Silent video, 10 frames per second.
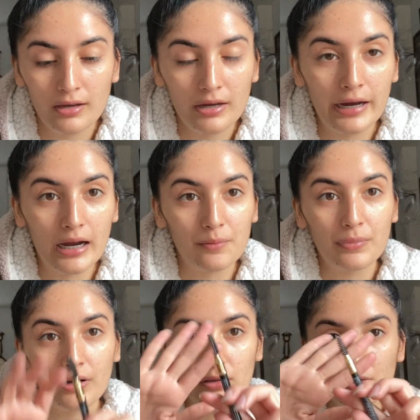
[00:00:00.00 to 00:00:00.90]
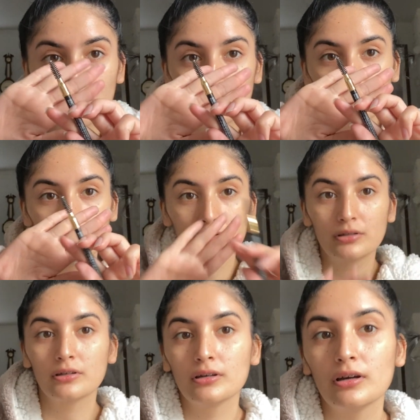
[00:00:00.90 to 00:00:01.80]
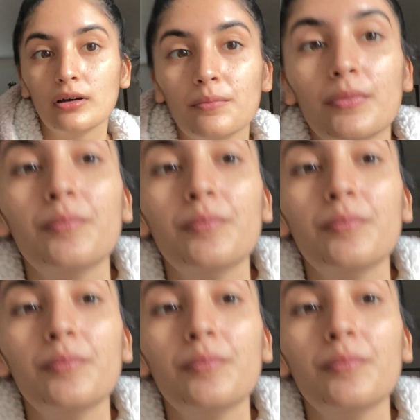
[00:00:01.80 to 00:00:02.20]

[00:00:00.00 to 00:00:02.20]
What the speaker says: eyebrow little, let me